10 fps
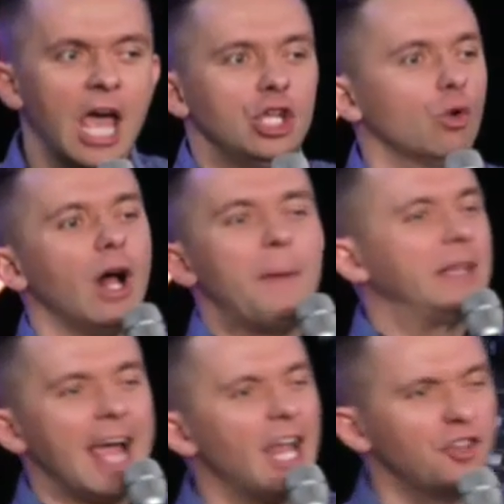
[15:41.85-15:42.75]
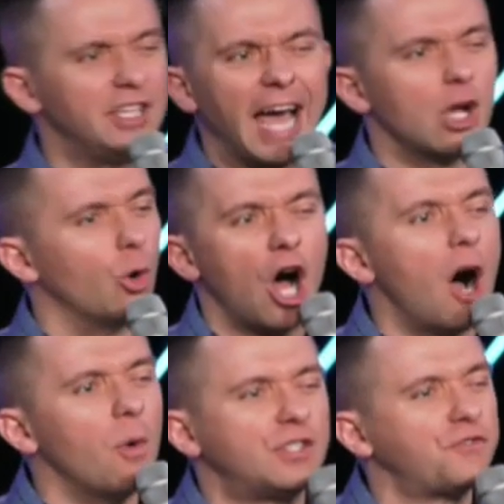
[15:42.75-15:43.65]
You will, at the end of the day, you will
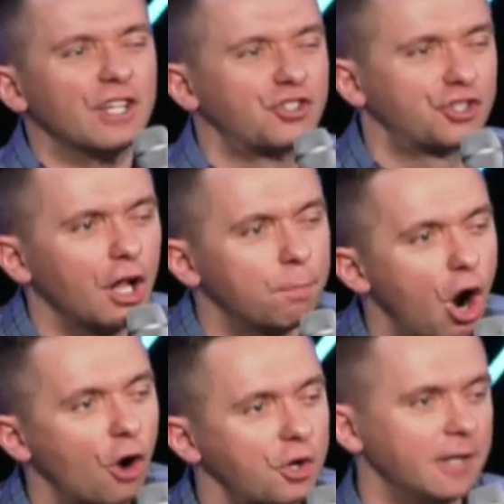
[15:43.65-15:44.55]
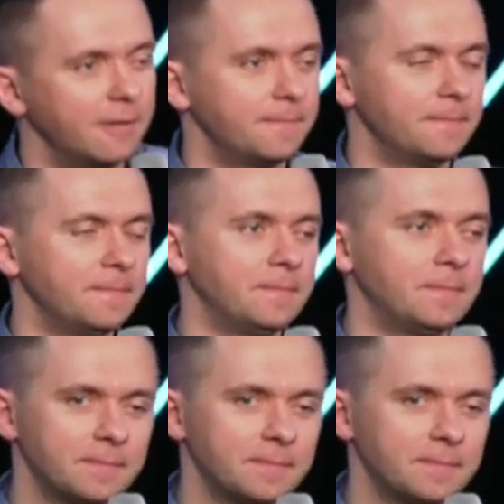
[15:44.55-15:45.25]
always feel still broken.